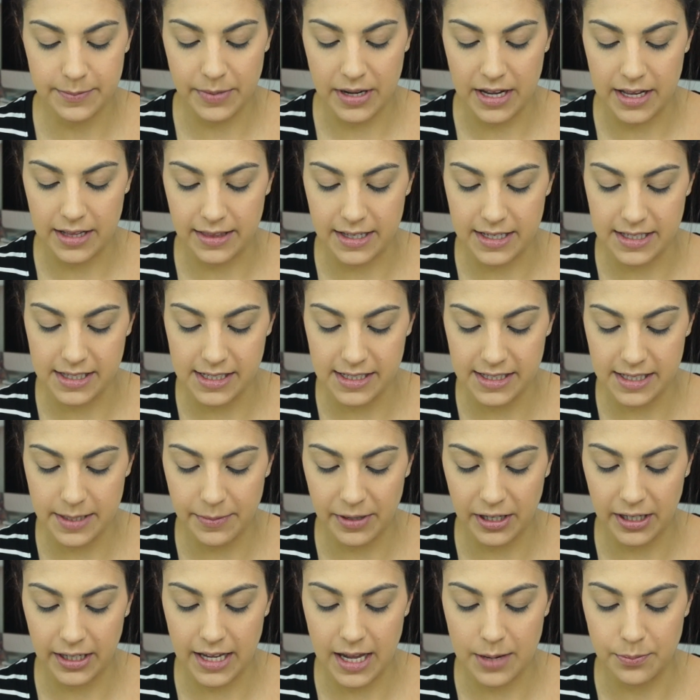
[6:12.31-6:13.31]
but this is the
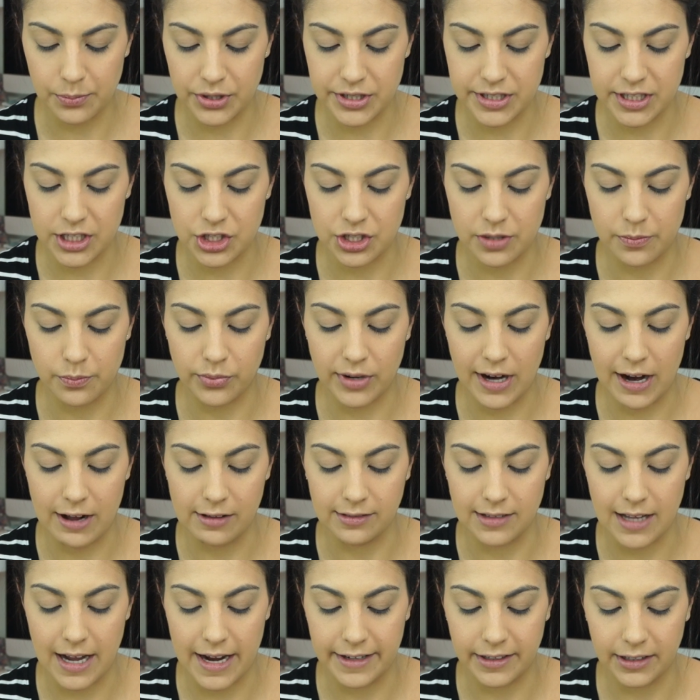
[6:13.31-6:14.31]
Mary Kay Precision Brow
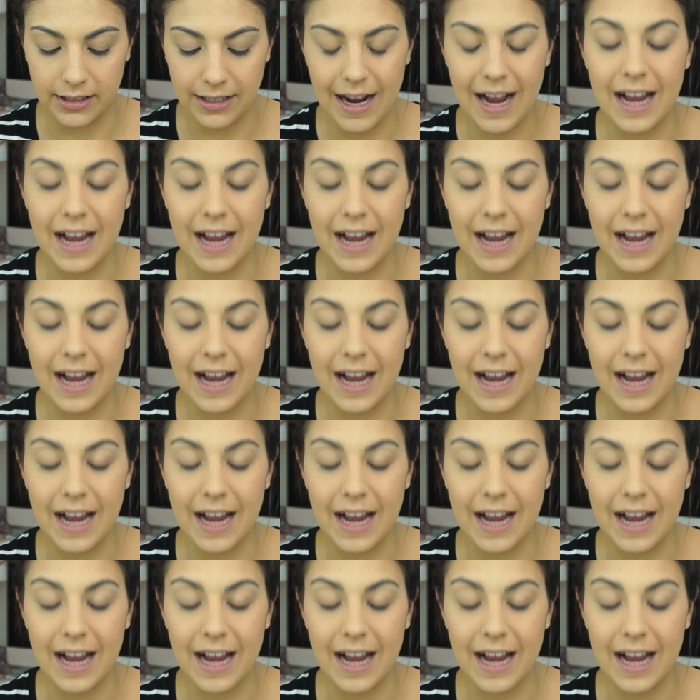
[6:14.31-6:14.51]
Liner.